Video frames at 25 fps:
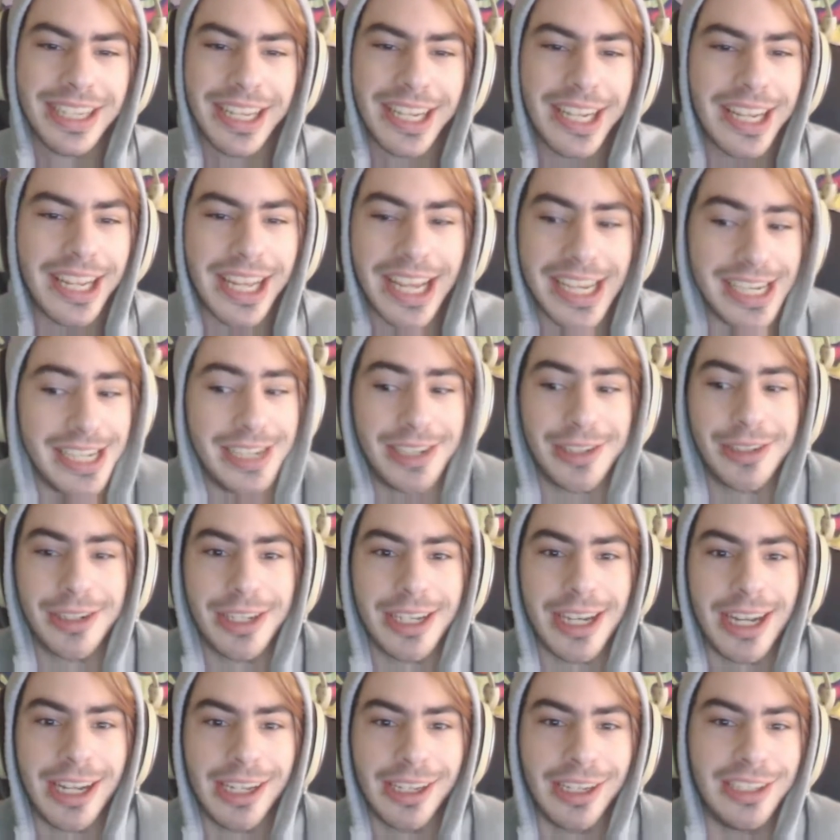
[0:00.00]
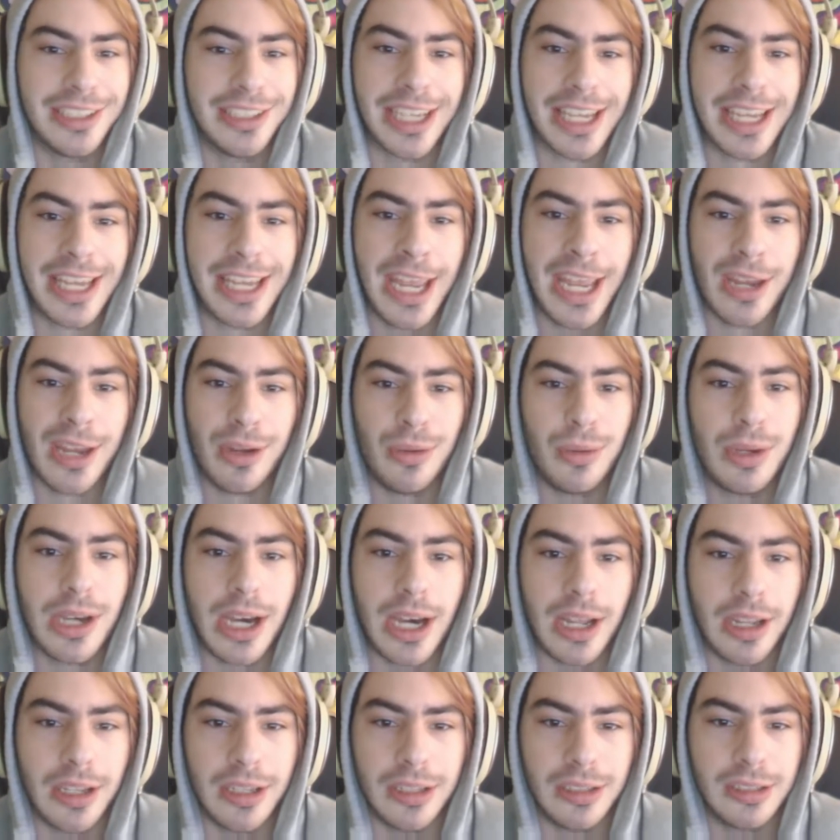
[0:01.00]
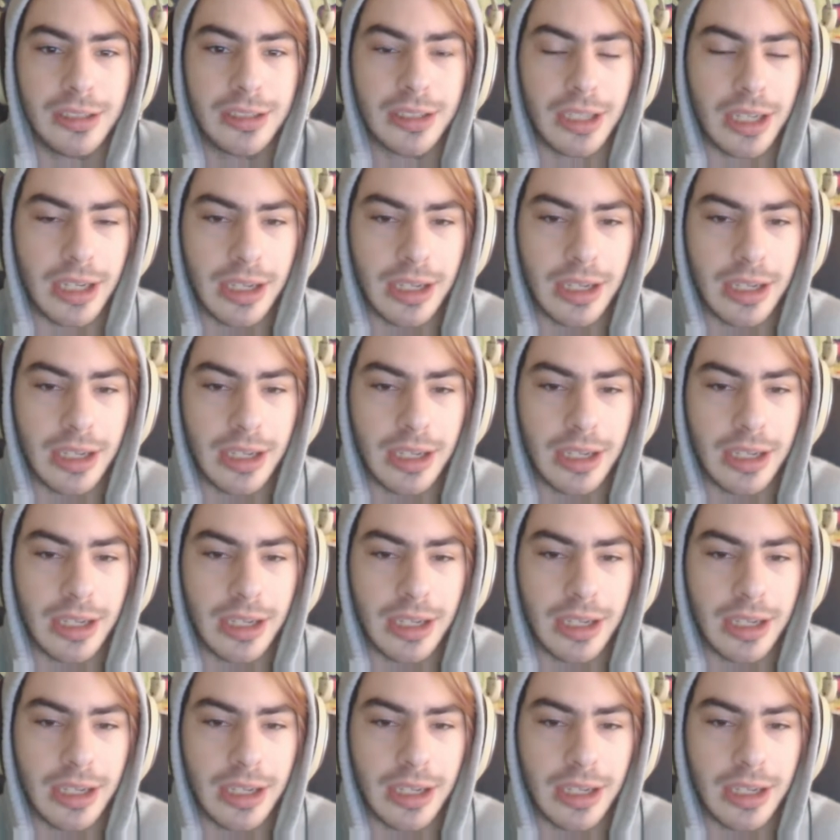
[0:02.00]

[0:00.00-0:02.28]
I didn't go to college. Like I can't do college.